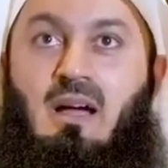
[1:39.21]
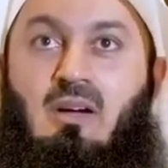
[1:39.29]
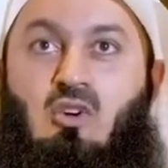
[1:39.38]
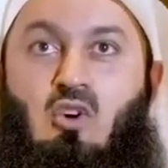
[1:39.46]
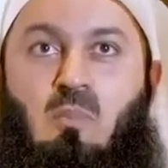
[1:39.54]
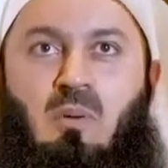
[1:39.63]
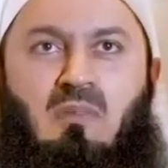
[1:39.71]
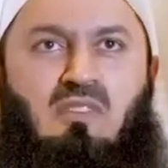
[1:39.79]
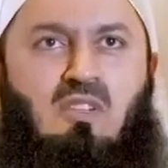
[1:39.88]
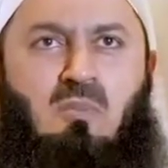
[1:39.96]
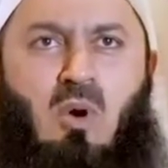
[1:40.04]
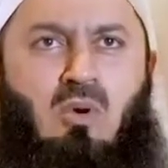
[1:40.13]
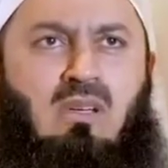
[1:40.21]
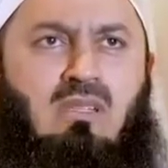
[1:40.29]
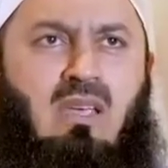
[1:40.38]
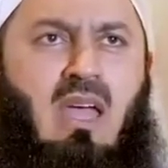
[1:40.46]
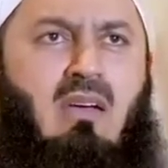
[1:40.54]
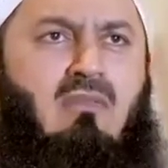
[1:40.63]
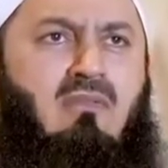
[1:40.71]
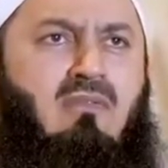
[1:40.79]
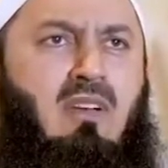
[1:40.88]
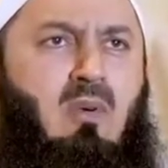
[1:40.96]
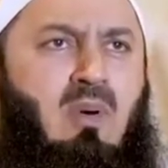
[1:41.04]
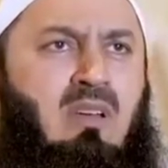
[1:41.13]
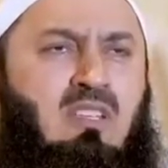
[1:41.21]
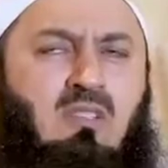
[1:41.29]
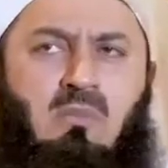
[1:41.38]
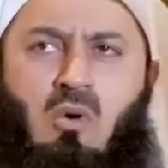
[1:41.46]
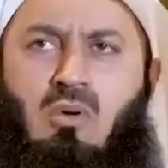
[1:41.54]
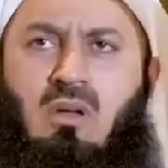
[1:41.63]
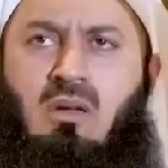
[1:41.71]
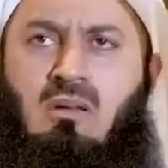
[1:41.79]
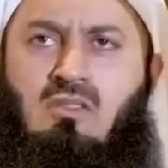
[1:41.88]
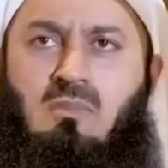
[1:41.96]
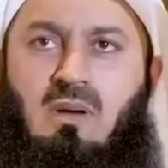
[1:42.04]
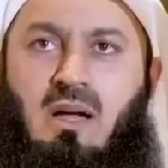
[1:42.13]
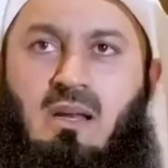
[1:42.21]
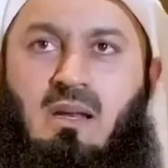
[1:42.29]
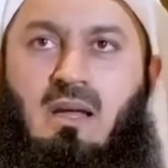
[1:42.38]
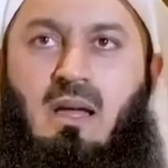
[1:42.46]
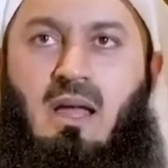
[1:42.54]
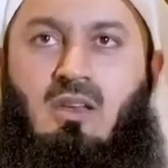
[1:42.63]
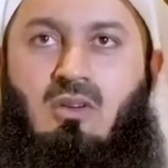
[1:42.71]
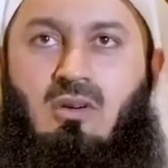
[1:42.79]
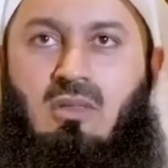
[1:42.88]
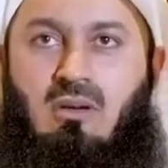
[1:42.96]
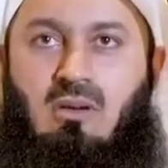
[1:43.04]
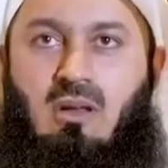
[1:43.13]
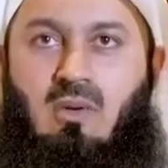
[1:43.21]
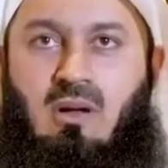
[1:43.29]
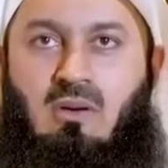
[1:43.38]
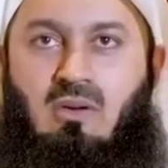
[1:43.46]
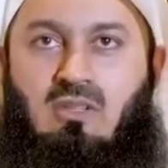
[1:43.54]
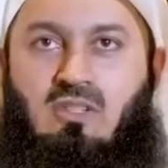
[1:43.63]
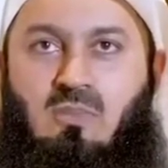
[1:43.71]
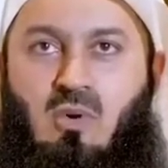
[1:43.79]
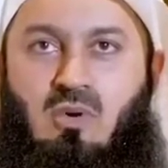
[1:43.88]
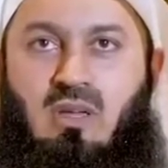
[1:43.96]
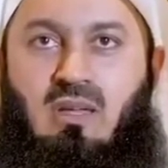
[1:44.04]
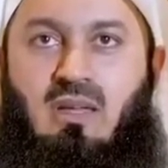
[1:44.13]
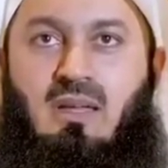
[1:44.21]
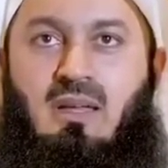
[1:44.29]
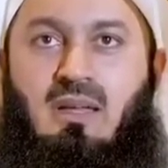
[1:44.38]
a group of smokers, everyone is smoking, subhanAllah, and you're the only one not smoking.